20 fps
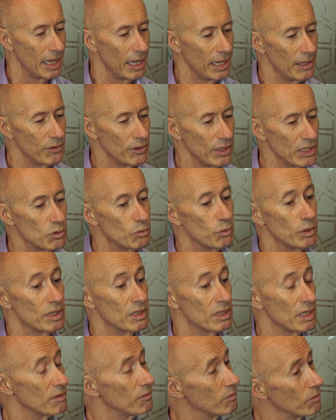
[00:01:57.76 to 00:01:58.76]
And this
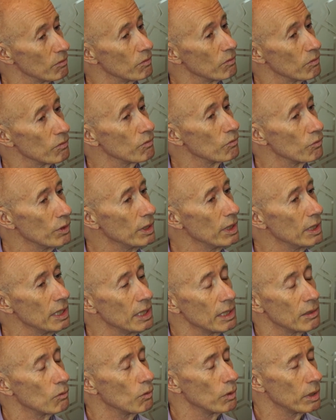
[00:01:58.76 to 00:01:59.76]
was
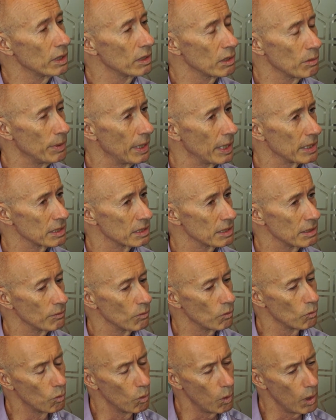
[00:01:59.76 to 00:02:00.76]
really one of the best.
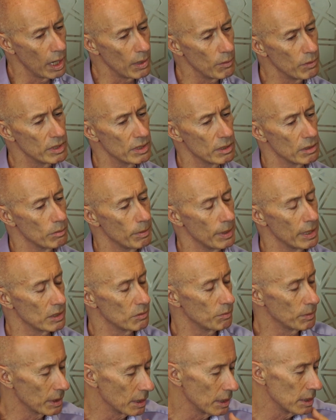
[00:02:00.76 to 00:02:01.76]
Why was it the
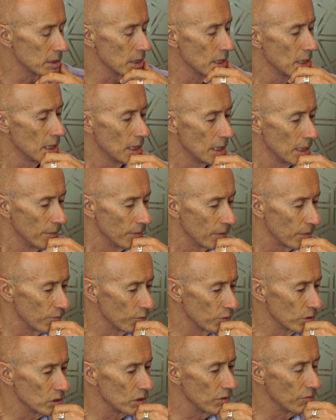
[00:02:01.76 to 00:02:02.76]
best? Because,
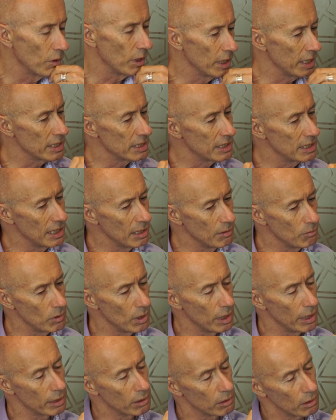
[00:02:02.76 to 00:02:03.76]
first of it seemed
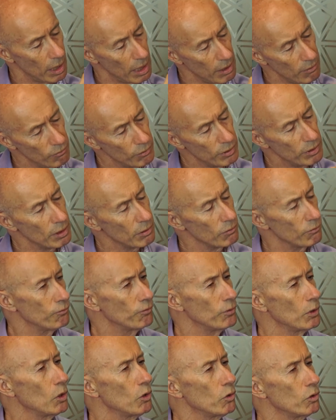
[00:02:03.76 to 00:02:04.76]
like everything
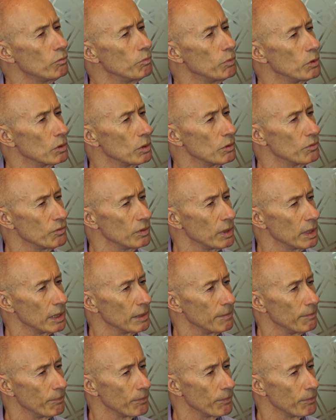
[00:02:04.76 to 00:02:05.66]
flowed beautifully.